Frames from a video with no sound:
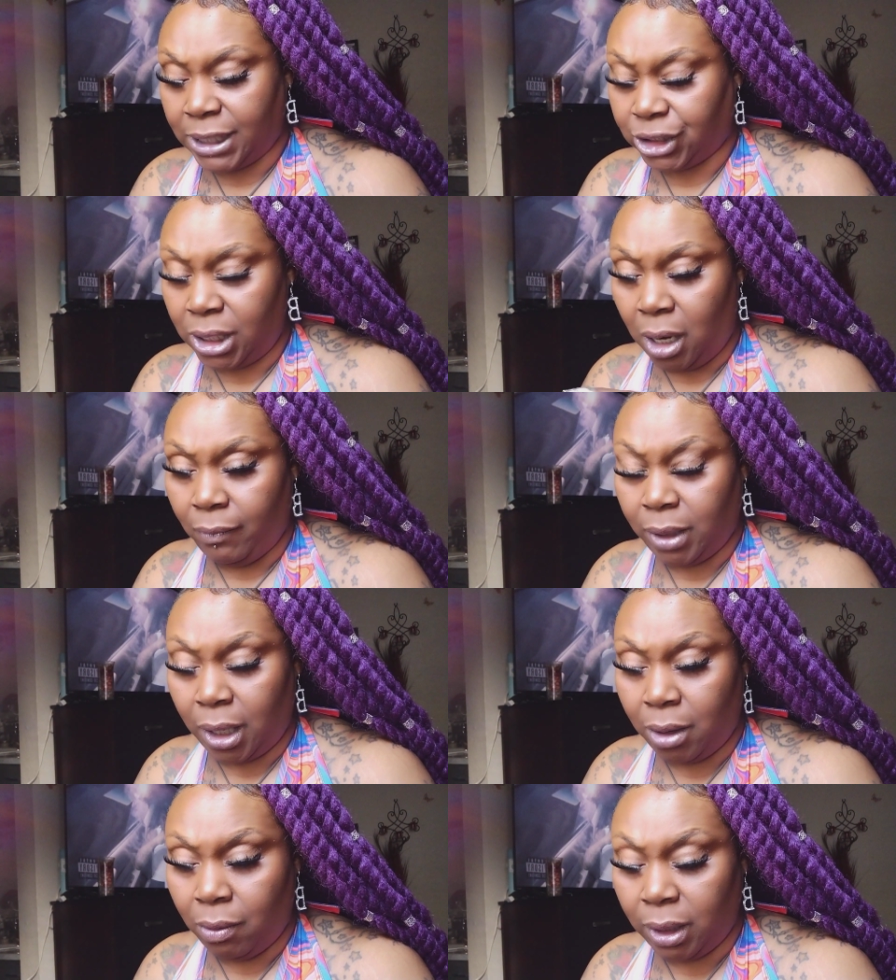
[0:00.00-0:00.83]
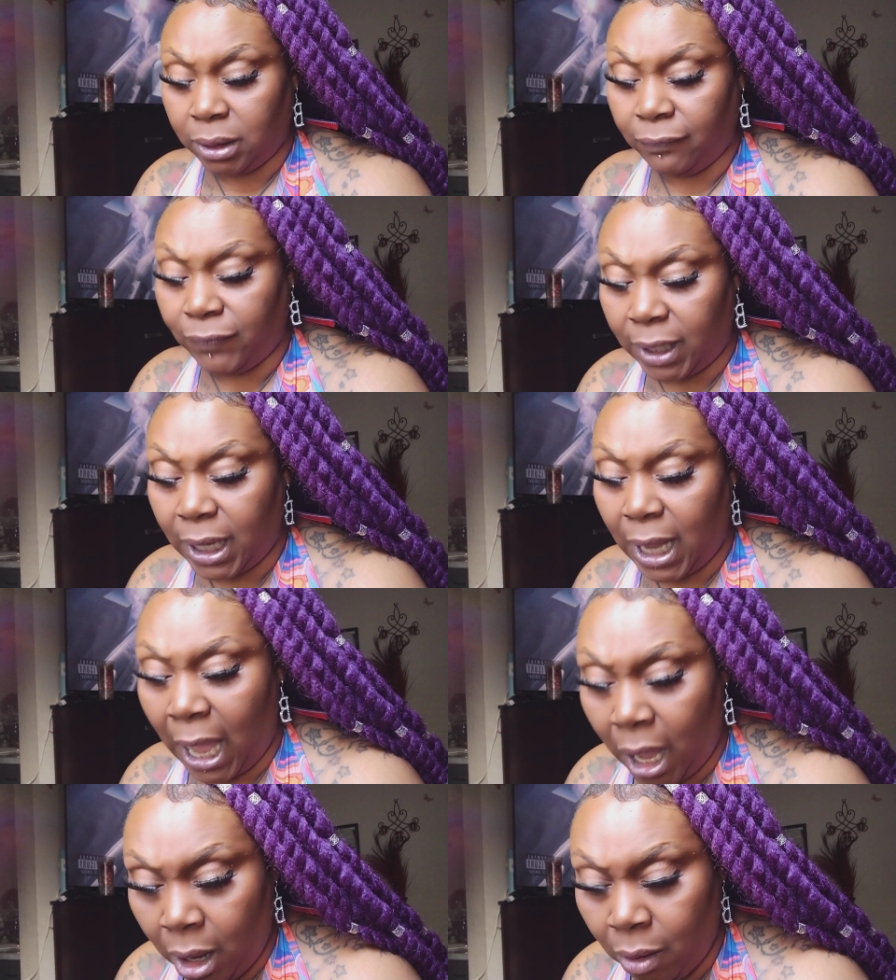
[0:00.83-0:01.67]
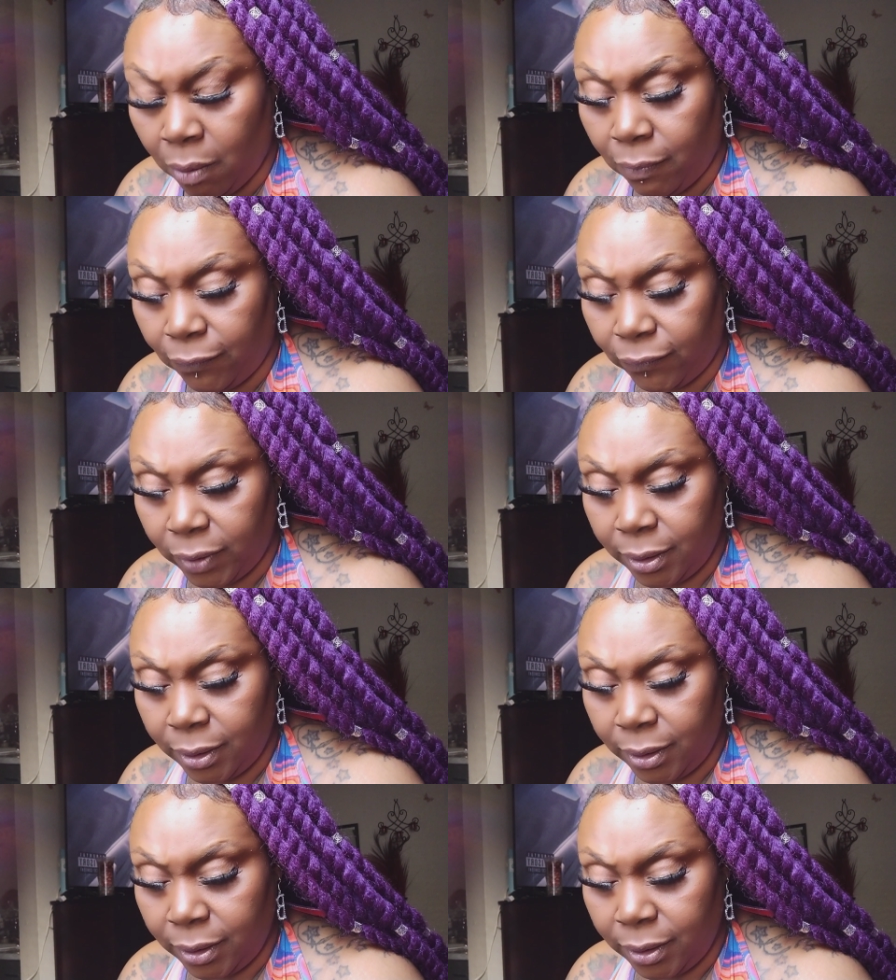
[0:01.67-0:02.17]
She over there going the fuck off